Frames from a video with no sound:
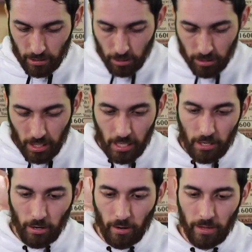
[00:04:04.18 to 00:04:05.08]
2 DD
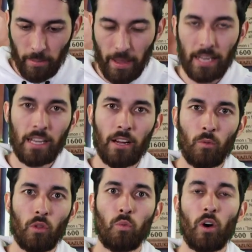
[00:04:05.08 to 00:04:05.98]
Crow in the main here
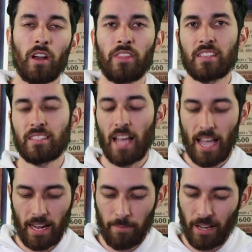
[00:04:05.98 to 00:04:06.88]
with 1 on the
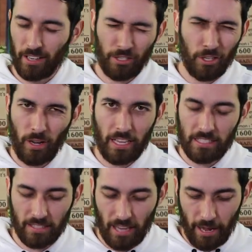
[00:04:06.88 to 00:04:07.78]
side. I'm not going to showcase
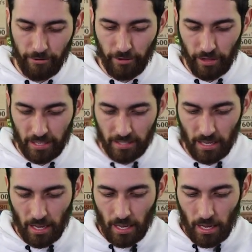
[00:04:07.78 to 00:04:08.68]
a side for this
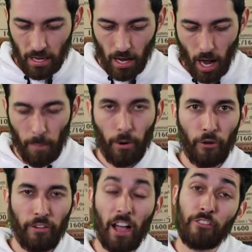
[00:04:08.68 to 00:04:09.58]

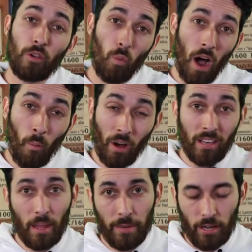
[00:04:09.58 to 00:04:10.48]
profile. If you want
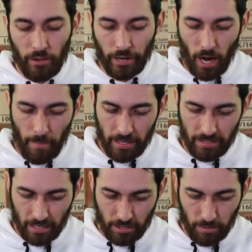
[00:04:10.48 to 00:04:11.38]
one, let me know in the comment
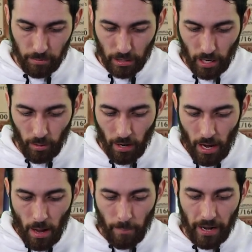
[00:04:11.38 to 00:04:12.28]
section below,
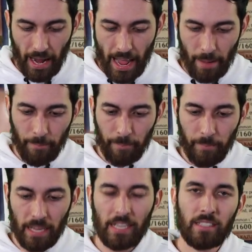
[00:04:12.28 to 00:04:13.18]
but I am
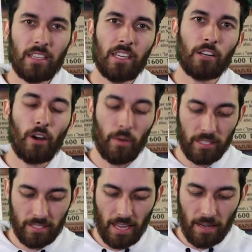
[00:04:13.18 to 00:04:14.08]
maining DD Crow
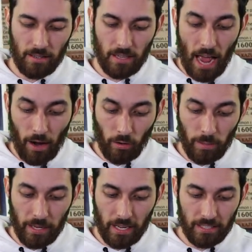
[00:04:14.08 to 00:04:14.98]
instead, not only
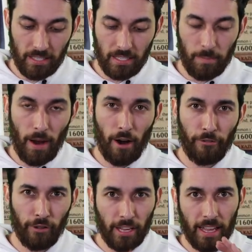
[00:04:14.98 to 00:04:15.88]
because is he
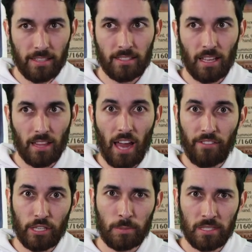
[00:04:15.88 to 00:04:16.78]
powerful against a lot
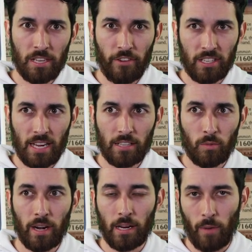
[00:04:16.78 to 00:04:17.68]
of the specific decks
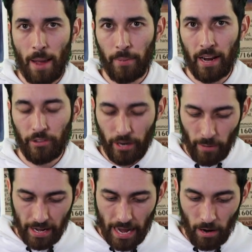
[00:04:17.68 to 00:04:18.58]
running rampant out there
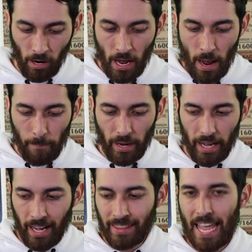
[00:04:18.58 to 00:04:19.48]
right now,
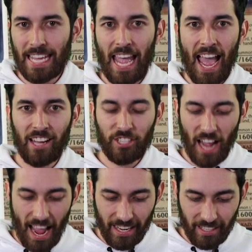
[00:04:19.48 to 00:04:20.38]
but unlike Ash,
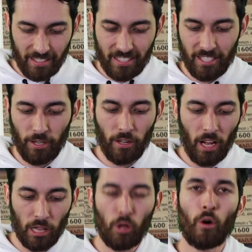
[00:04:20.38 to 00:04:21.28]
I could still
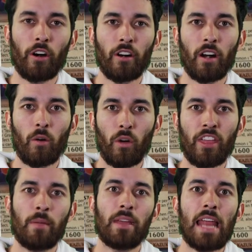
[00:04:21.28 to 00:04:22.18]
allure with
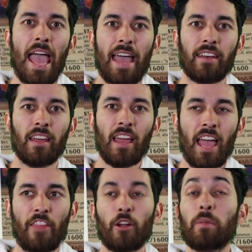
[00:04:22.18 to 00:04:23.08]
him in hand.
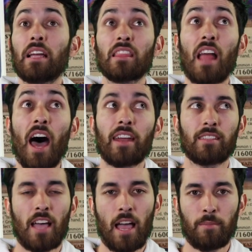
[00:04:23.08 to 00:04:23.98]
And there'd be a lot of
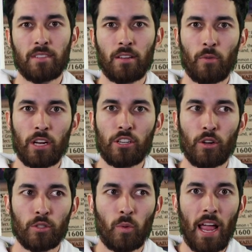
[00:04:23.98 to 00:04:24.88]
times in
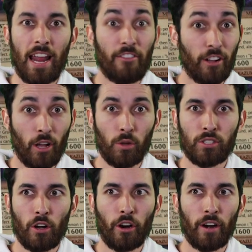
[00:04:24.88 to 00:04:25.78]
regionals where I'd have a
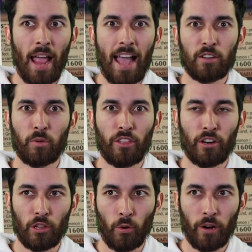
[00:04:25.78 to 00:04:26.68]
Ghost Ogre or Ash with an
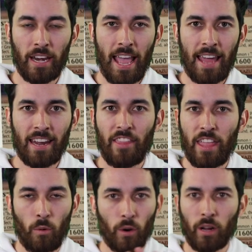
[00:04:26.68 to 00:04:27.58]
Allure in hand, and
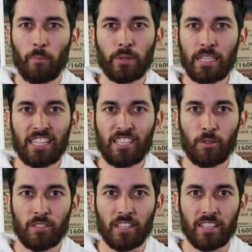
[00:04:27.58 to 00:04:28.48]
they were completely
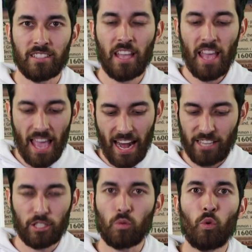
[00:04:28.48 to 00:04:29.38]
useless. And I
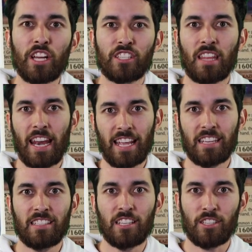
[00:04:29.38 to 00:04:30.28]
just wished that I
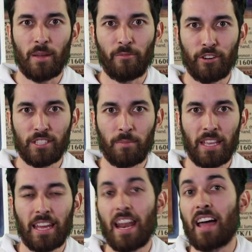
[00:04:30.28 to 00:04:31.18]
could ditch them for
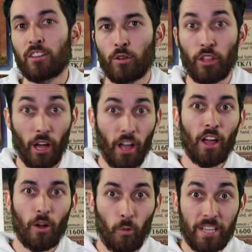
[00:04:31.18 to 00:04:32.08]
something and not do the
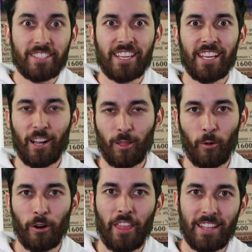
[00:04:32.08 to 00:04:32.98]
risky
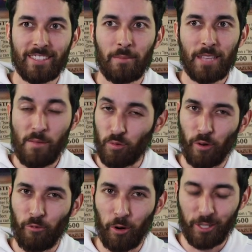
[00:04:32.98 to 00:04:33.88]
Allure that sometimes we're
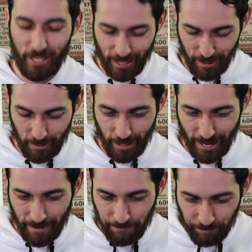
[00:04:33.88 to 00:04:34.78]
forced to do, you
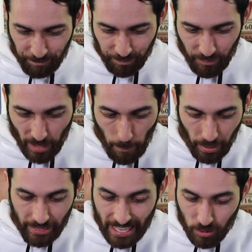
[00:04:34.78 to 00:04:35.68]
know?
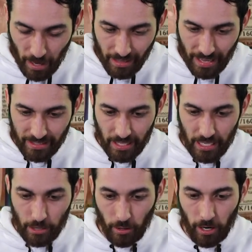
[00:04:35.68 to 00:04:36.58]
But that's why I like
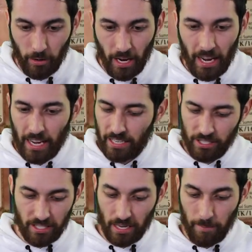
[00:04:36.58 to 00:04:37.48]
DD Crow. He's just an